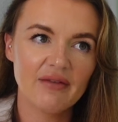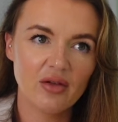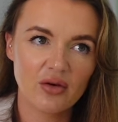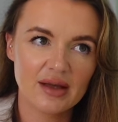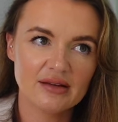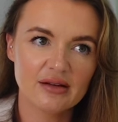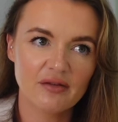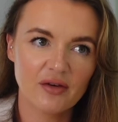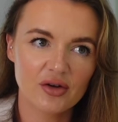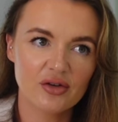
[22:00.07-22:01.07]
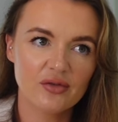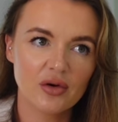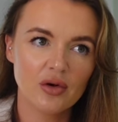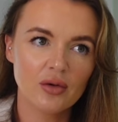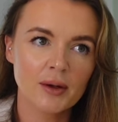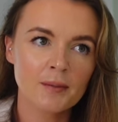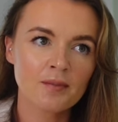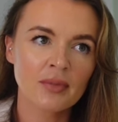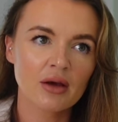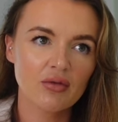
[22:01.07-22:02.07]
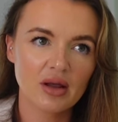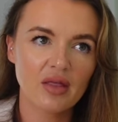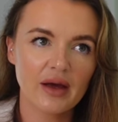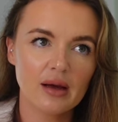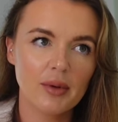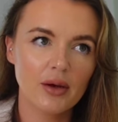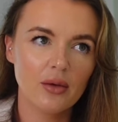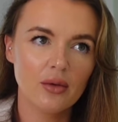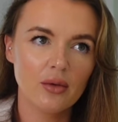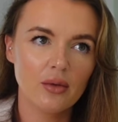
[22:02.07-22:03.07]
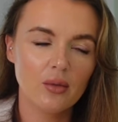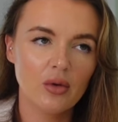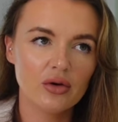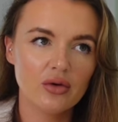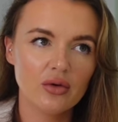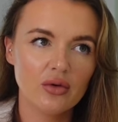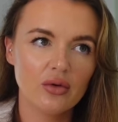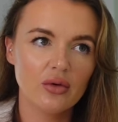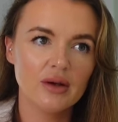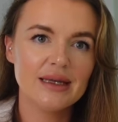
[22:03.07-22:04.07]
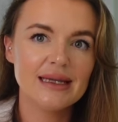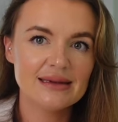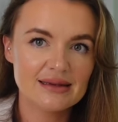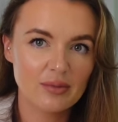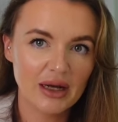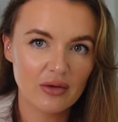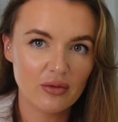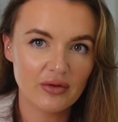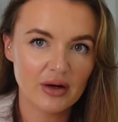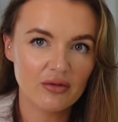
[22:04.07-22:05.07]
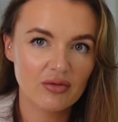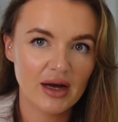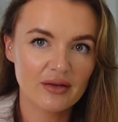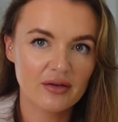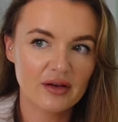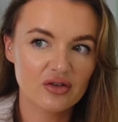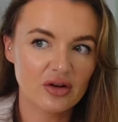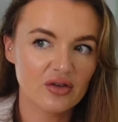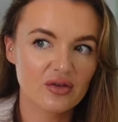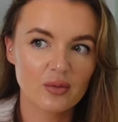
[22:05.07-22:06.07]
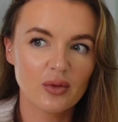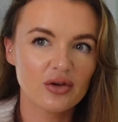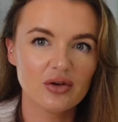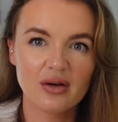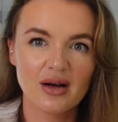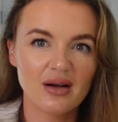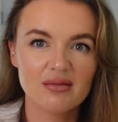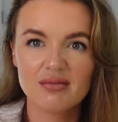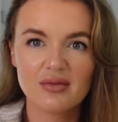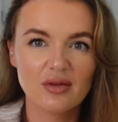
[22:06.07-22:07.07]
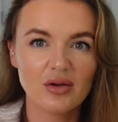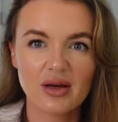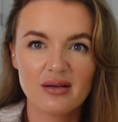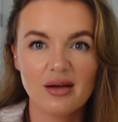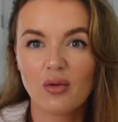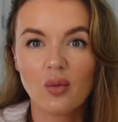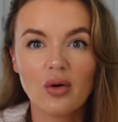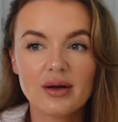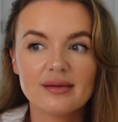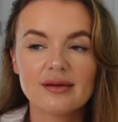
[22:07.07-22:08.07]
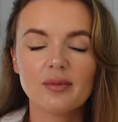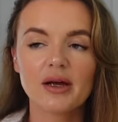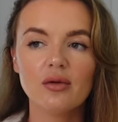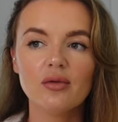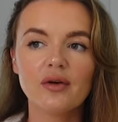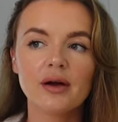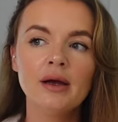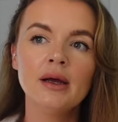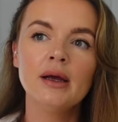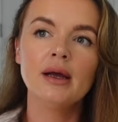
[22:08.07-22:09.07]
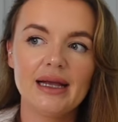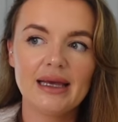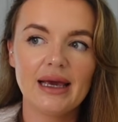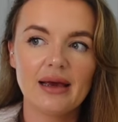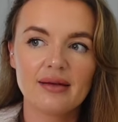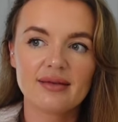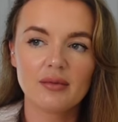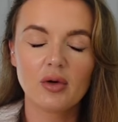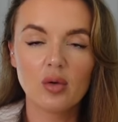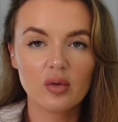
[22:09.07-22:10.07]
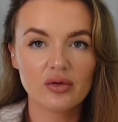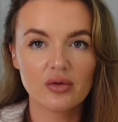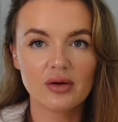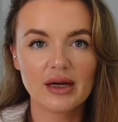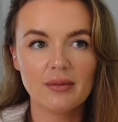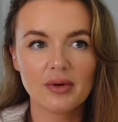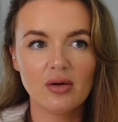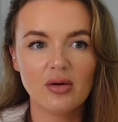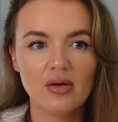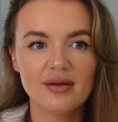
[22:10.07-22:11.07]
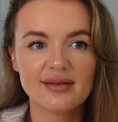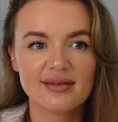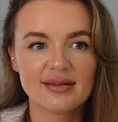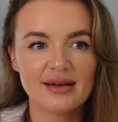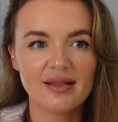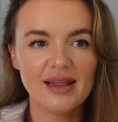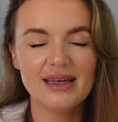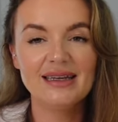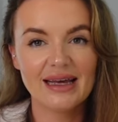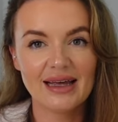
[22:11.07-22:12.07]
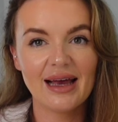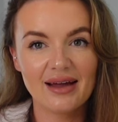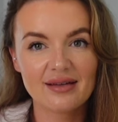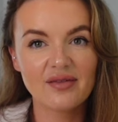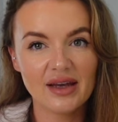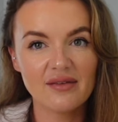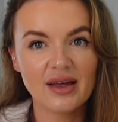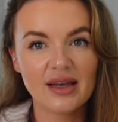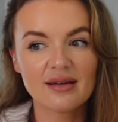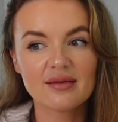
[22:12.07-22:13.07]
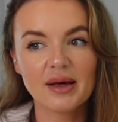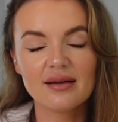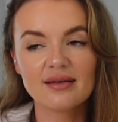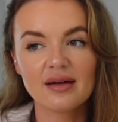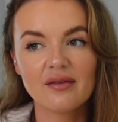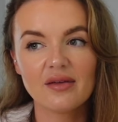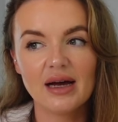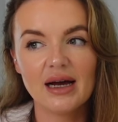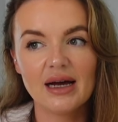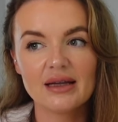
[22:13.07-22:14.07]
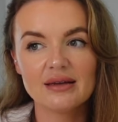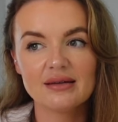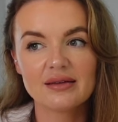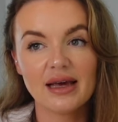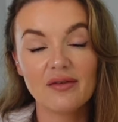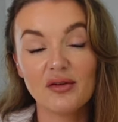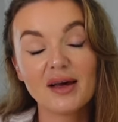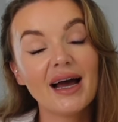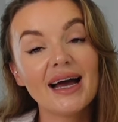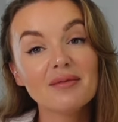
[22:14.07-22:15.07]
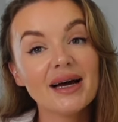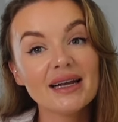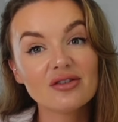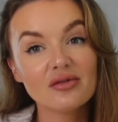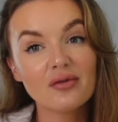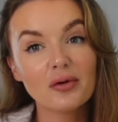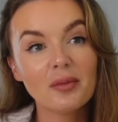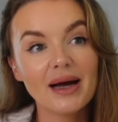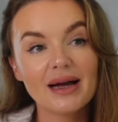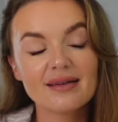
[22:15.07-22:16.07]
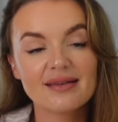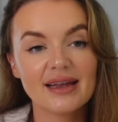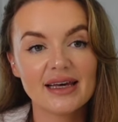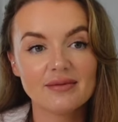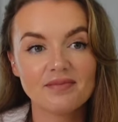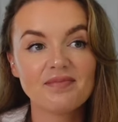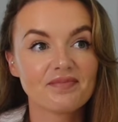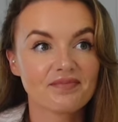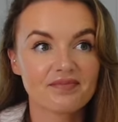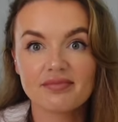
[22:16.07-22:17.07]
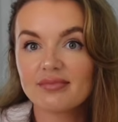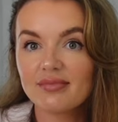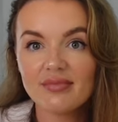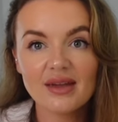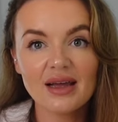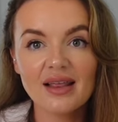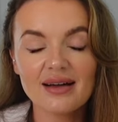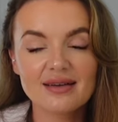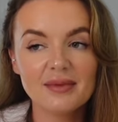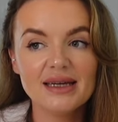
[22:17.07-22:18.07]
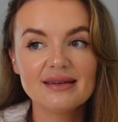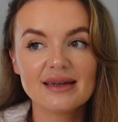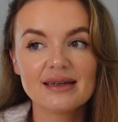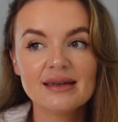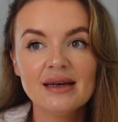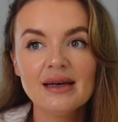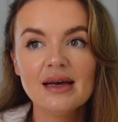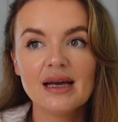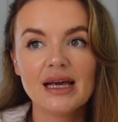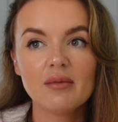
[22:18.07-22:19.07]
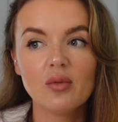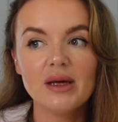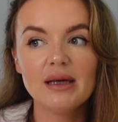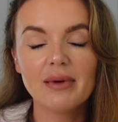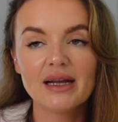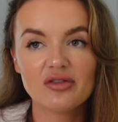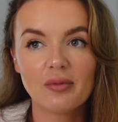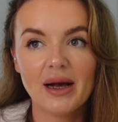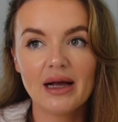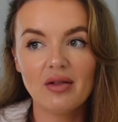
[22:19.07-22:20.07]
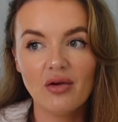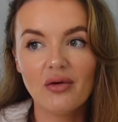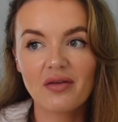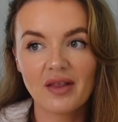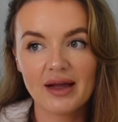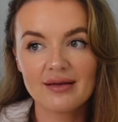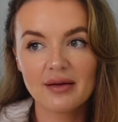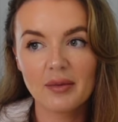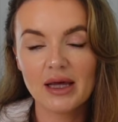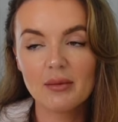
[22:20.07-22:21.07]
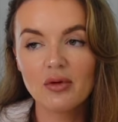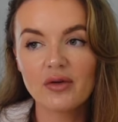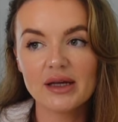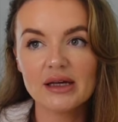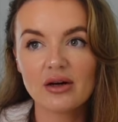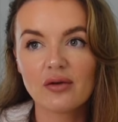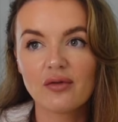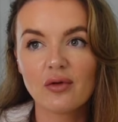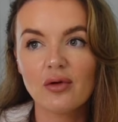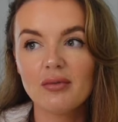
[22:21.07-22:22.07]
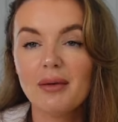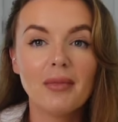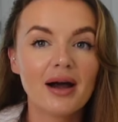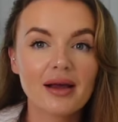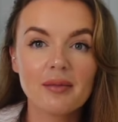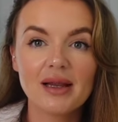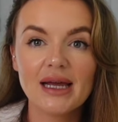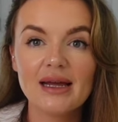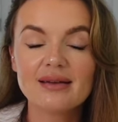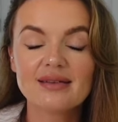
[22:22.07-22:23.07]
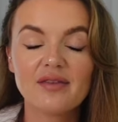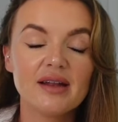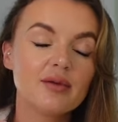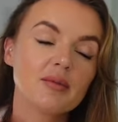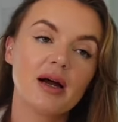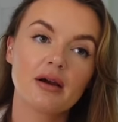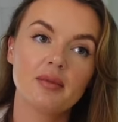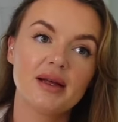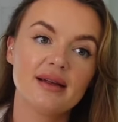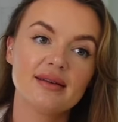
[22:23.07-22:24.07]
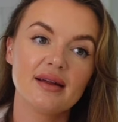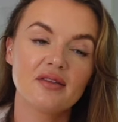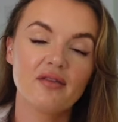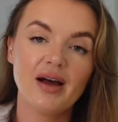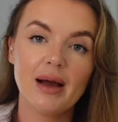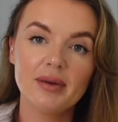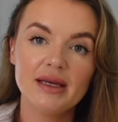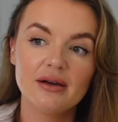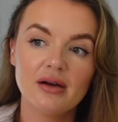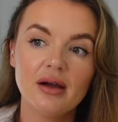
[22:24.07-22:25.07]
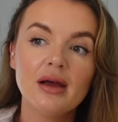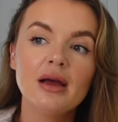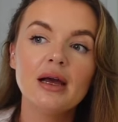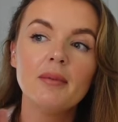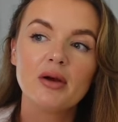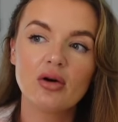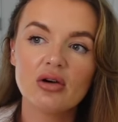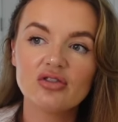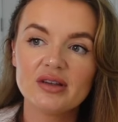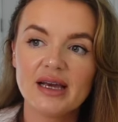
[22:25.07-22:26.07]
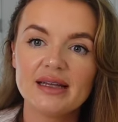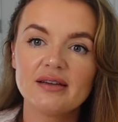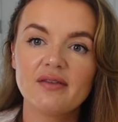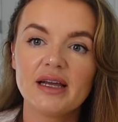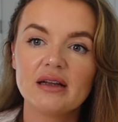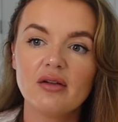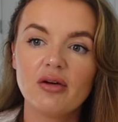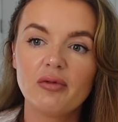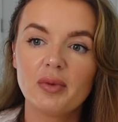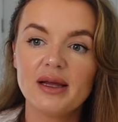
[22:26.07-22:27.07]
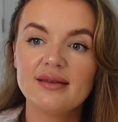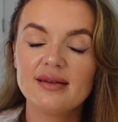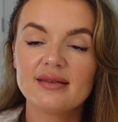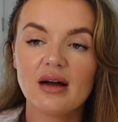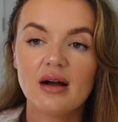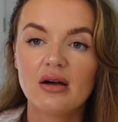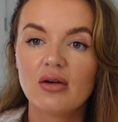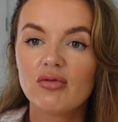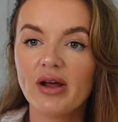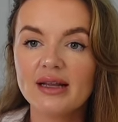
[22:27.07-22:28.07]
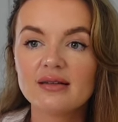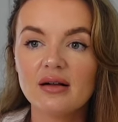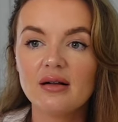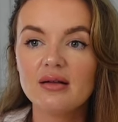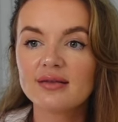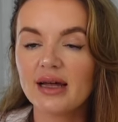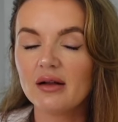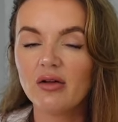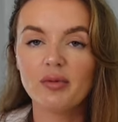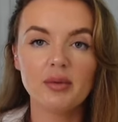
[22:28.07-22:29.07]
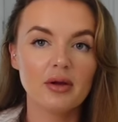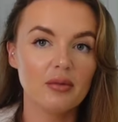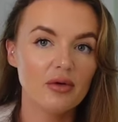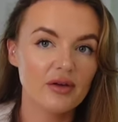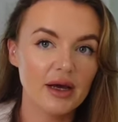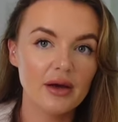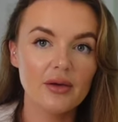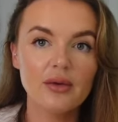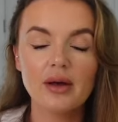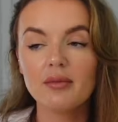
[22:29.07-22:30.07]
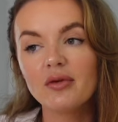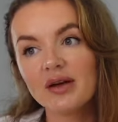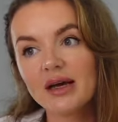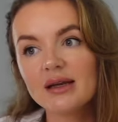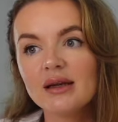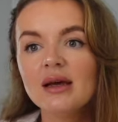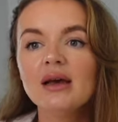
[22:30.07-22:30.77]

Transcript: a look into it first of all. Really think about what you need to bring over rather than just what you are looking or wanting to bring over and get some quotes on it because the, yeah, it is very, very expensive. And if you can manage in four bags, then that's amazing. And um, we managed to buy a lot of things and we came over here from Marketplace, Facebook Marketplace is fab here. Because you tend to find a lot of places are rentals and a lot of people are moving out and moving in,